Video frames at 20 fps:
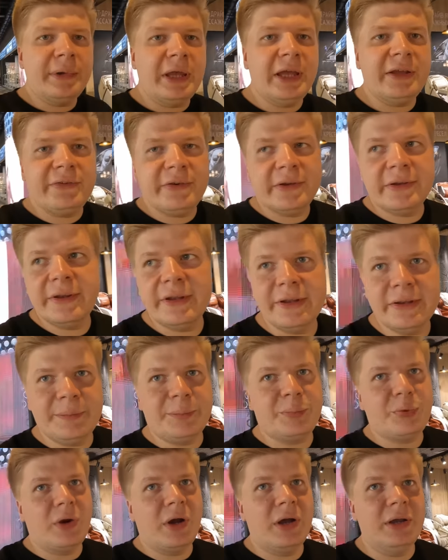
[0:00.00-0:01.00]
I'm guessing that the
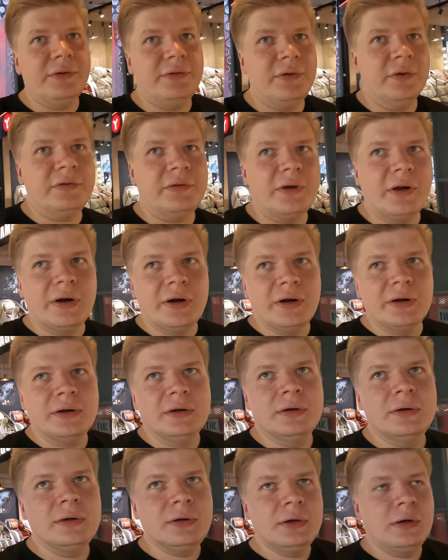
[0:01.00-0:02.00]
prices are
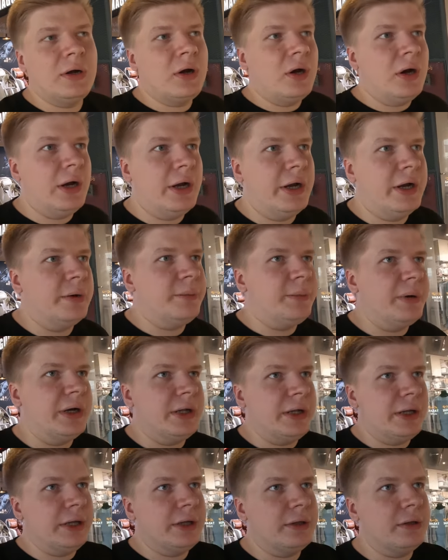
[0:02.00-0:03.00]
higher
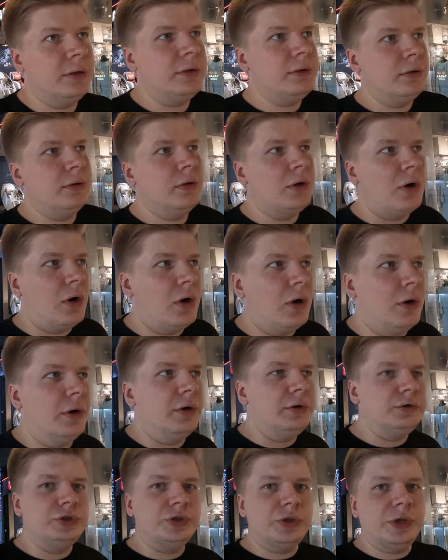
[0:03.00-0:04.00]
by like
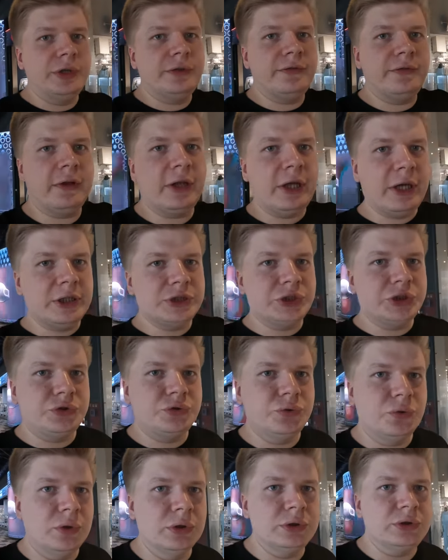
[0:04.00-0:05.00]

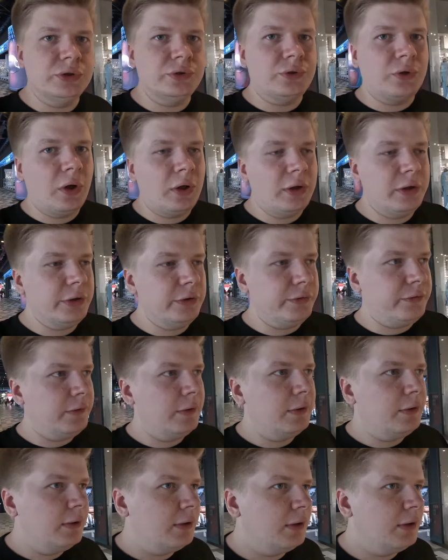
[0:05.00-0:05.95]
$100/$200.